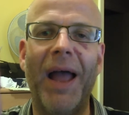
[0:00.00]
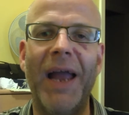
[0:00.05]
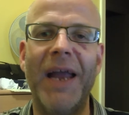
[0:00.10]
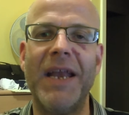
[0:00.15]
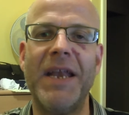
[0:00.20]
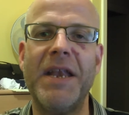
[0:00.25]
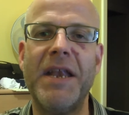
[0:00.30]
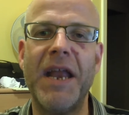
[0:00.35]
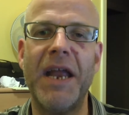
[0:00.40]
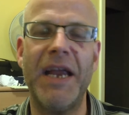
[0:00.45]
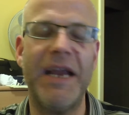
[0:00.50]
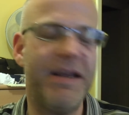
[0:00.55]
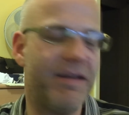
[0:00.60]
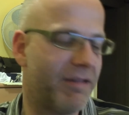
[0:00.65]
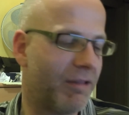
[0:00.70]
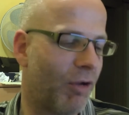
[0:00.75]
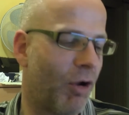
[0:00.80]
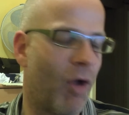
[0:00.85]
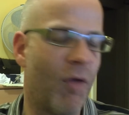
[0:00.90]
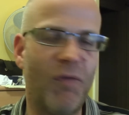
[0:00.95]
It
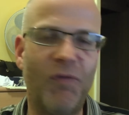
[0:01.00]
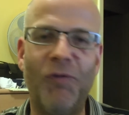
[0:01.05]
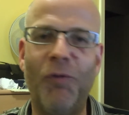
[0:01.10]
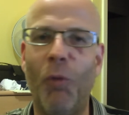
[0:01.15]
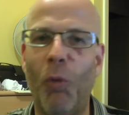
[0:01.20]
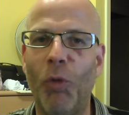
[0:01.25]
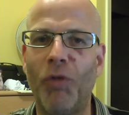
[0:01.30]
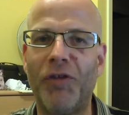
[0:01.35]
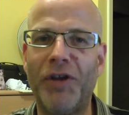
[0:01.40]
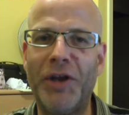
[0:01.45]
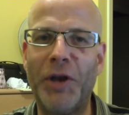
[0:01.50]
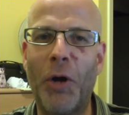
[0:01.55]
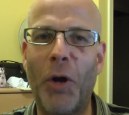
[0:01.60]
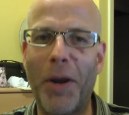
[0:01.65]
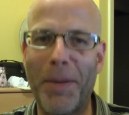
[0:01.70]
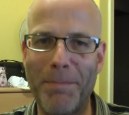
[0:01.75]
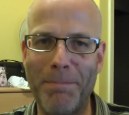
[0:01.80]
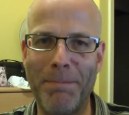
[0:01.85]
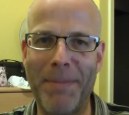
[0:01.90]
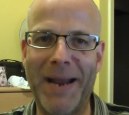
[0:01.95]
needs like
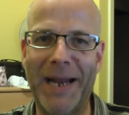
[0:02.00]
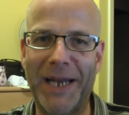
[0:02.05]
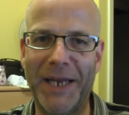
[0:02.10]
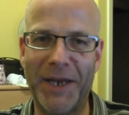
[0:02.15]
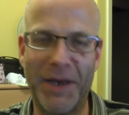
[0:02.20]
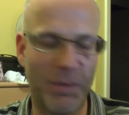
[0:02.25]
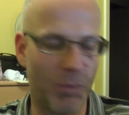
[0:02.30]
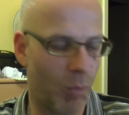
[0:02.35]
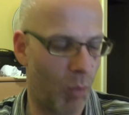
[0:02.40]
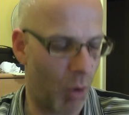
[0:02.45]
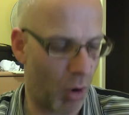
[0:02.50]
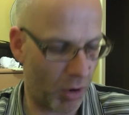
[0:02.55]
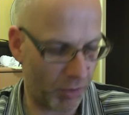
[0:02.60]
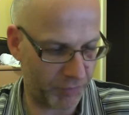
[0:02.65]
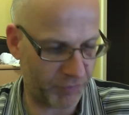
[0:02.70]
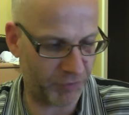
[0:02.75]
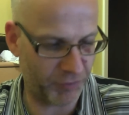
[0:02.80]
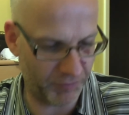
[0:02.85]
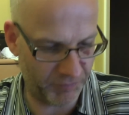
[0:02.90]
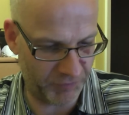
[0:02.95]
49 million
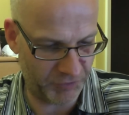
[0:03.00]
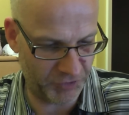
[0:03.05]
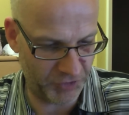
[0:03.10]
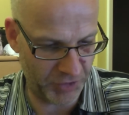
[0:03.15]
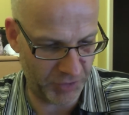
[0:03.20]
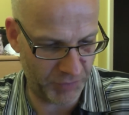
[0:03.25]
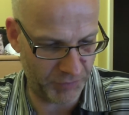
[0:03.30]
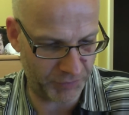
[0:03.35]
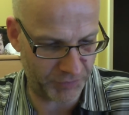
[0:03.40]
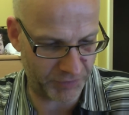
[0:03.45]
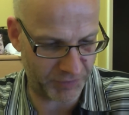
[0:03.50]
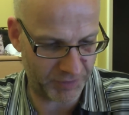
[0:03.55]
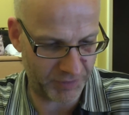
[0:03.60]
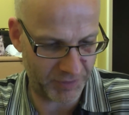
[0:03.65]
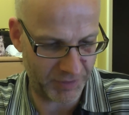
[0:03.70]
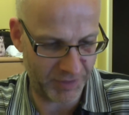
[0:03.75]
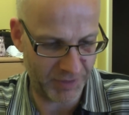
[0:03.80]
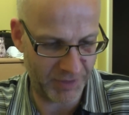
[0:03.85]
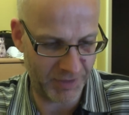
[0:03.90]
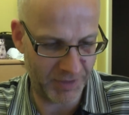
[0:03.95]
watts of juice
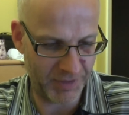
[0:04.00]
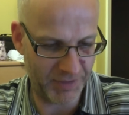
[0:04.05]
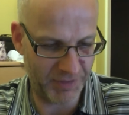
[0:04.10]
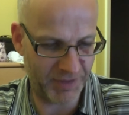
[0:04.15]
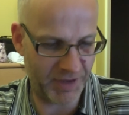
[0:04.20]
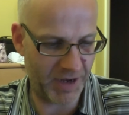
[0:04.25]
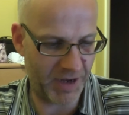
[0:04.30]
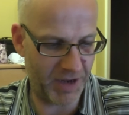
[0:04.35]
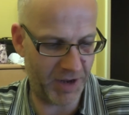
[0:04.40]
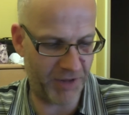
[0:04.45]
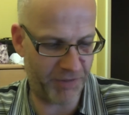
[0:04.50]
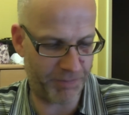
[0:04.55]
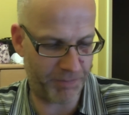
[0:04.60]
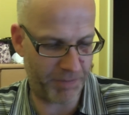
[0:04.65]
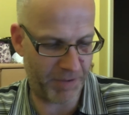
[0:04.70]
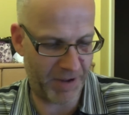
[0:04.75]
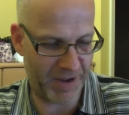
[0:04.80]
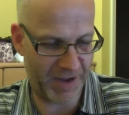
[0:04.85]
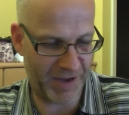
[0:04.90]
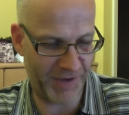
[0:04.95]
to get this
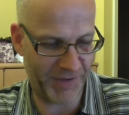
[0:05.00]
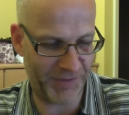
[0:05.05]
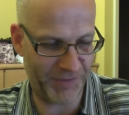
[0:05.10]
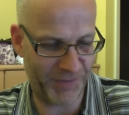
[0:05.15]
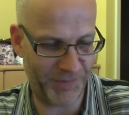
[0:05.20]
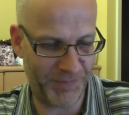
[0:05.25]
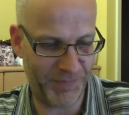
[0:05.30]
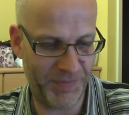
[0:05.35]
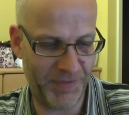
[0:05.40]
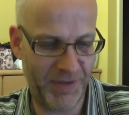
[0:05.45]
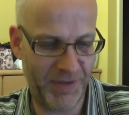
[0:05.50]
powered up.